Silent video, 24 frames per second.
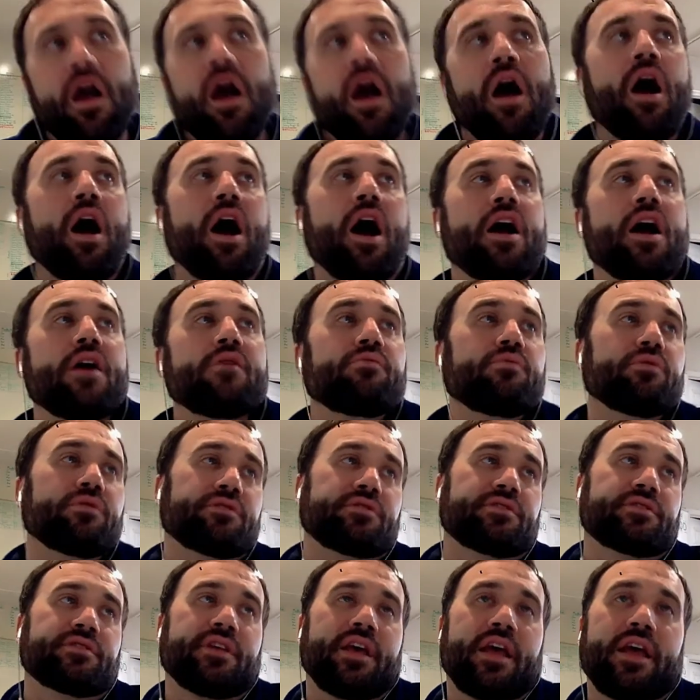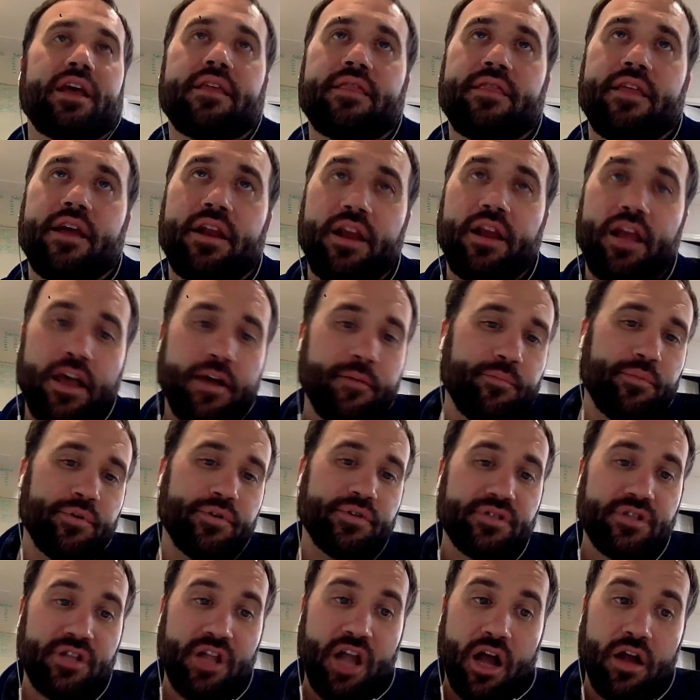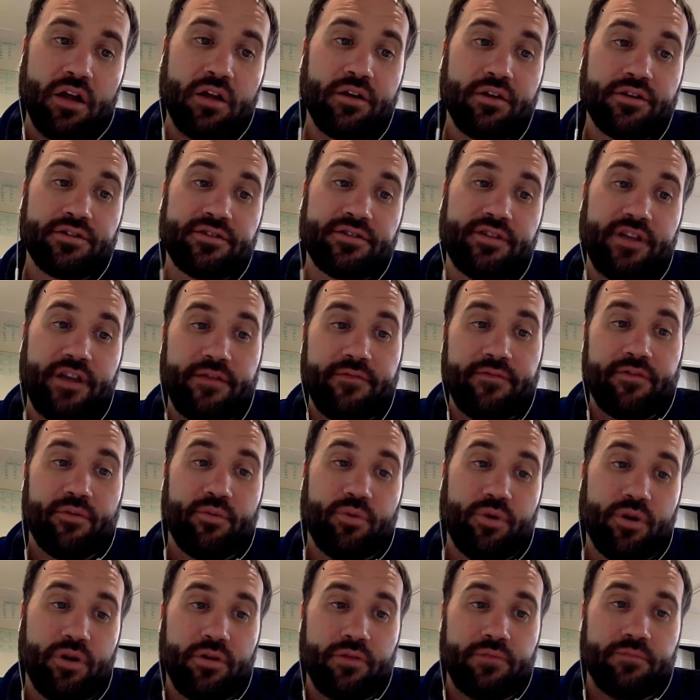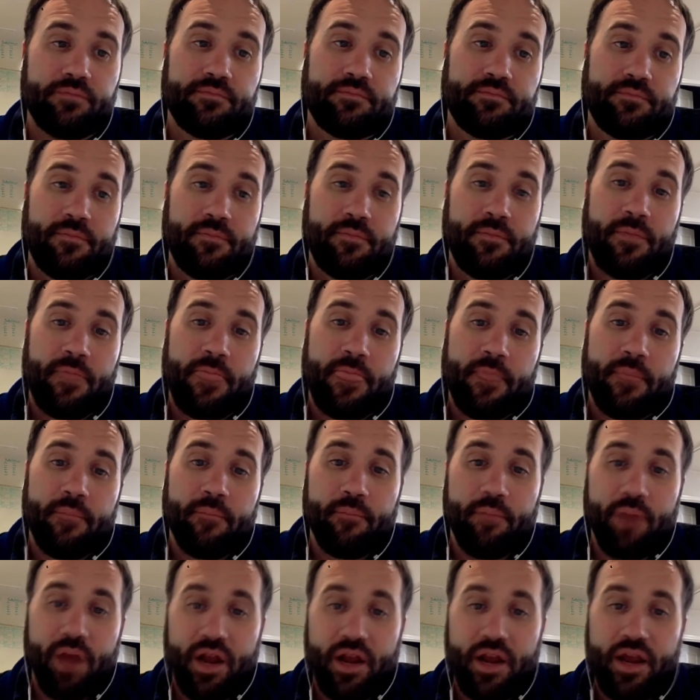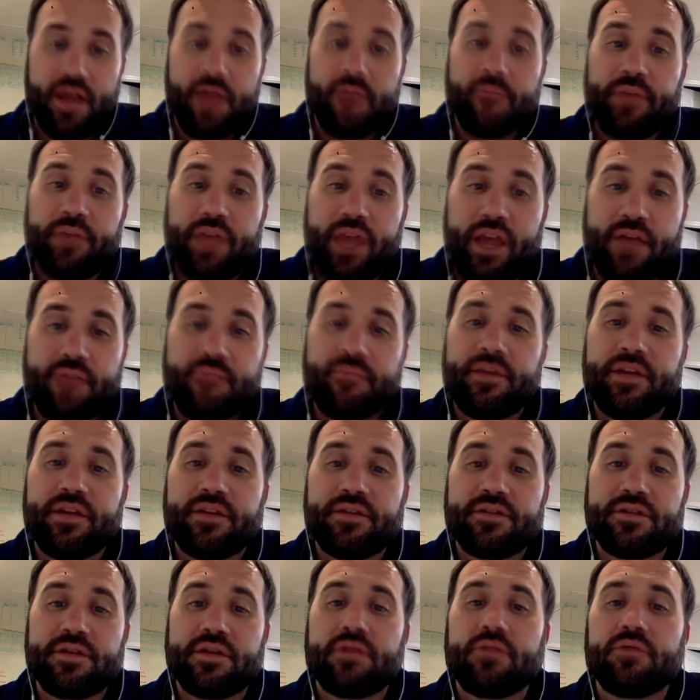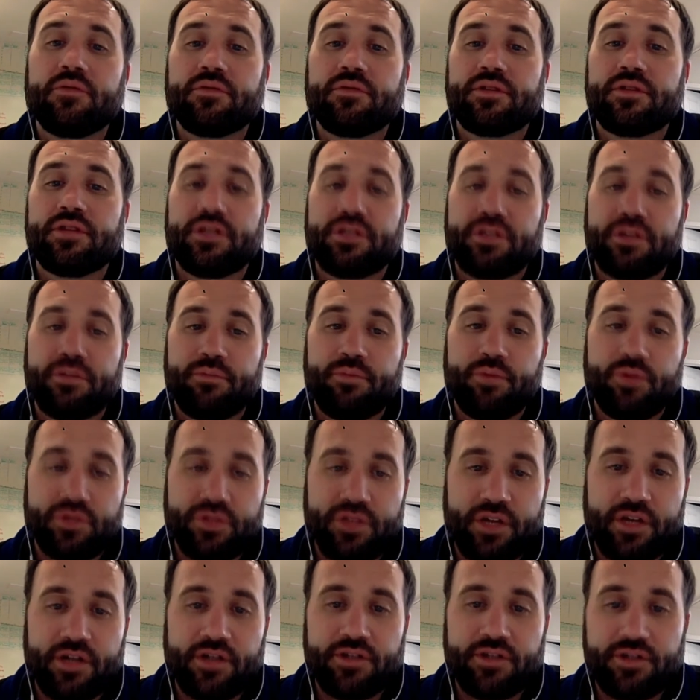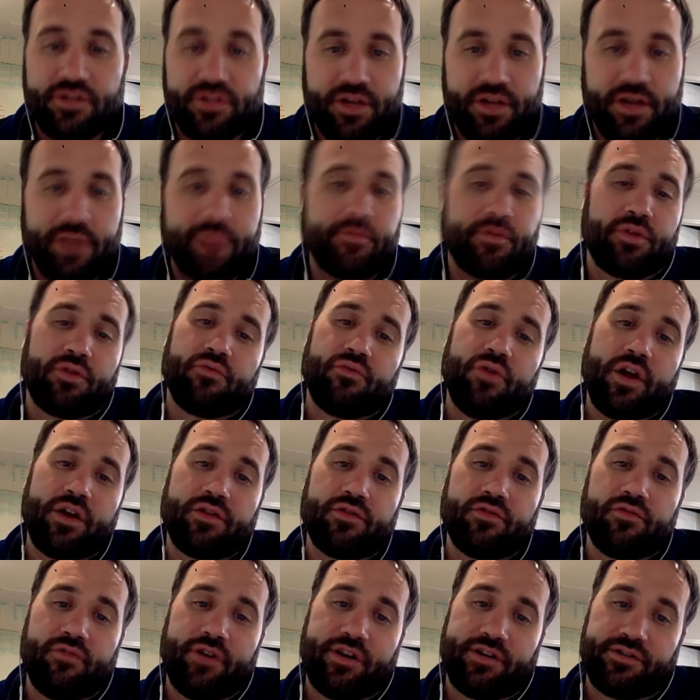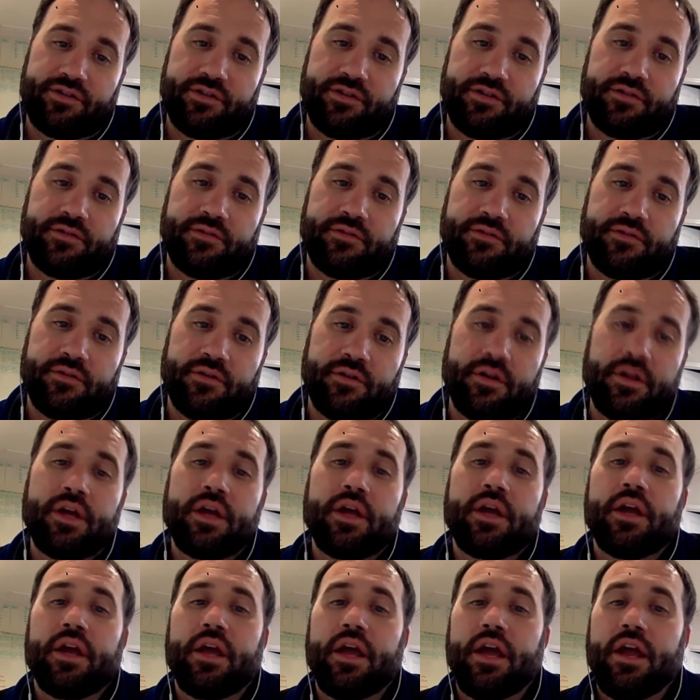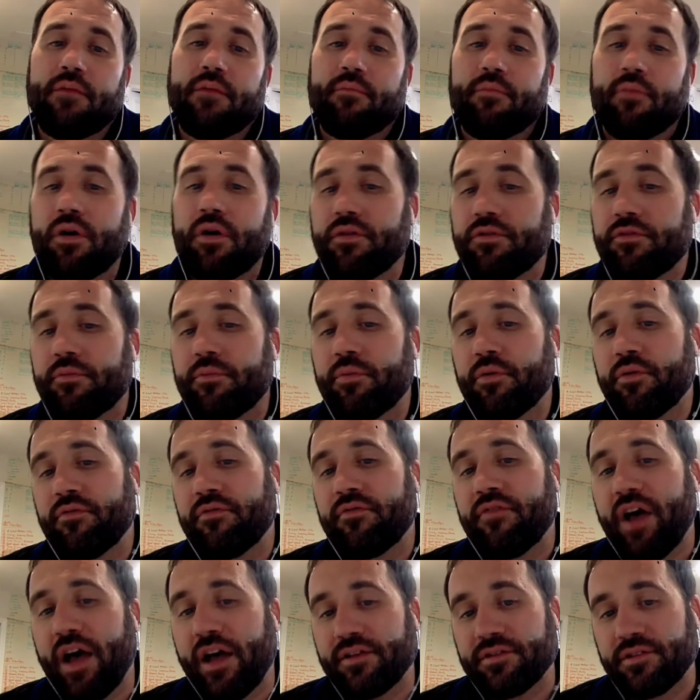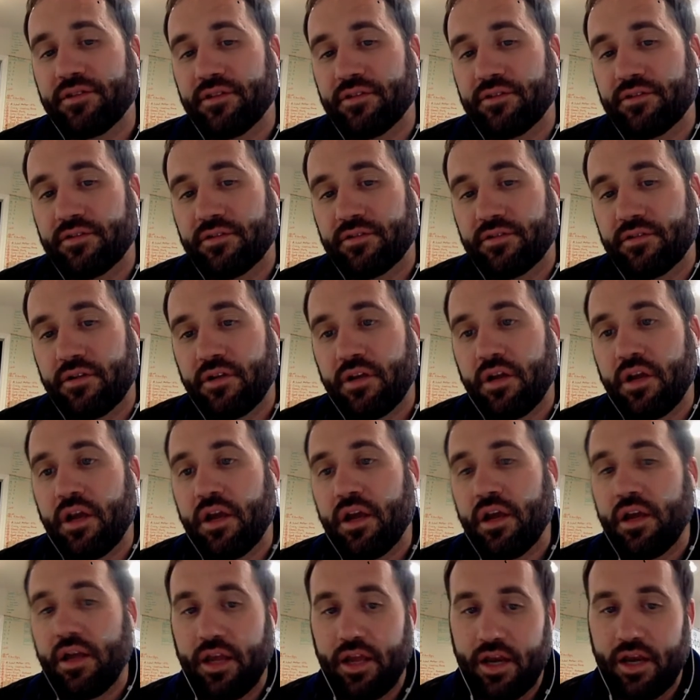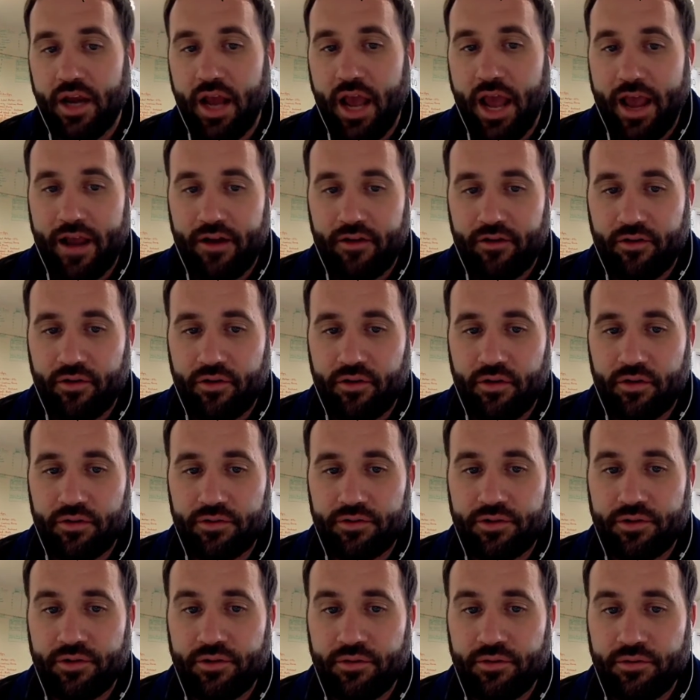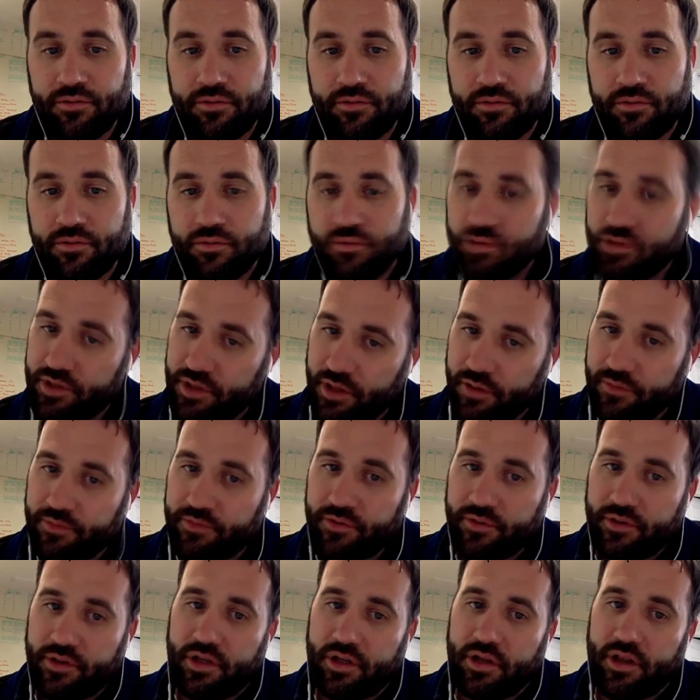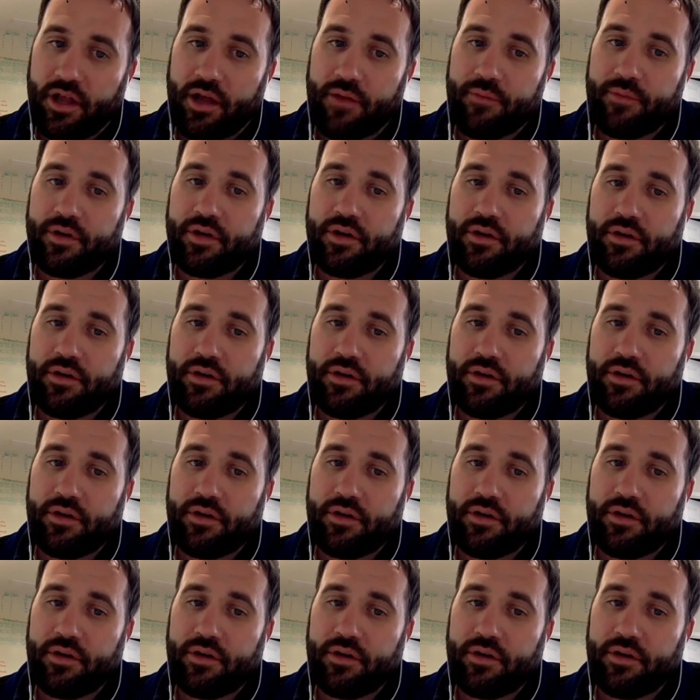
I would say that hemp is not going to save the world, but hemp can be a single-digit percentage step in the right direction in multiple facets. In agriculture, which helps with the climate,